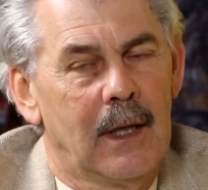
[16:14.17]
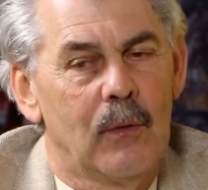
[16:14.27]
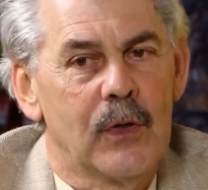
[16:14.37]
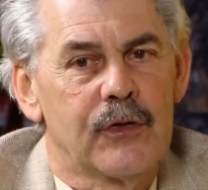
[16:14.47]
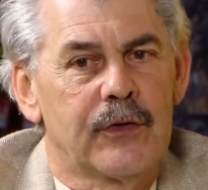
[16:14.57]

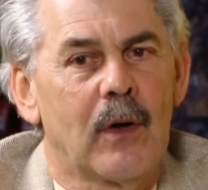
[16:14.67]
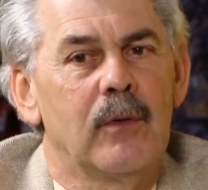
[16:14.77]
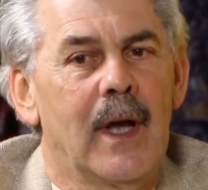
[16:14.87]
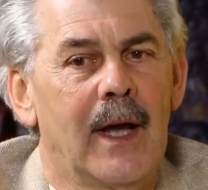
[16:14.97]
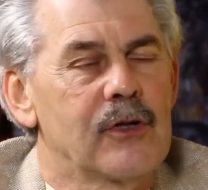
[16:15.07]
which
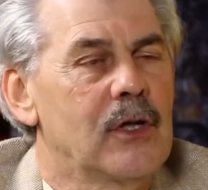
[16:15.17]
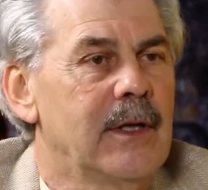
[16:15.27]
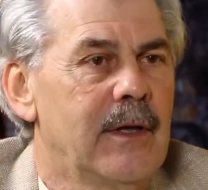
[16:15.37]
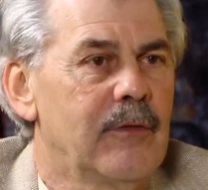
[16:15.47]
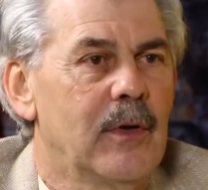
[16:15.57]
don't actually
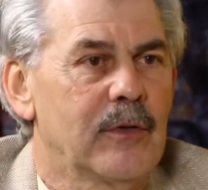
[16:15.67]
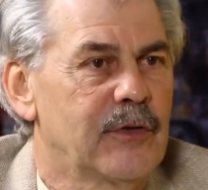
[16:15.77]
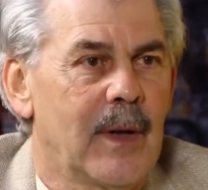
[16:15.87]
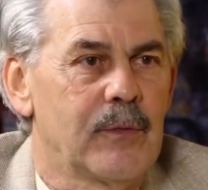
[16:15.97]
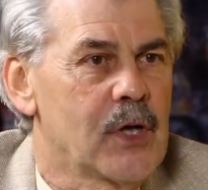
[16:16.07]
give you a
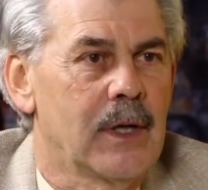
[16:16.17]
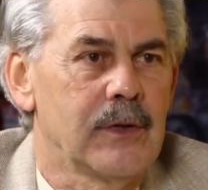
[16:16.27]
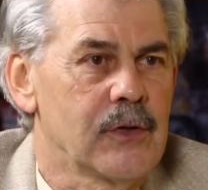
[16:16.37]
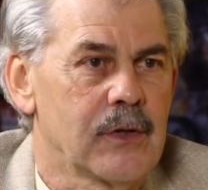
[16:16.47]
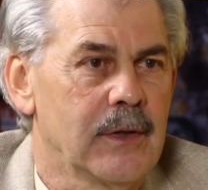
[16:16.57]
step
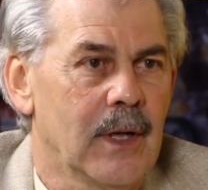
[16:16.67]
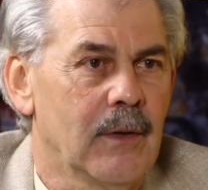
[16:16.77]
change.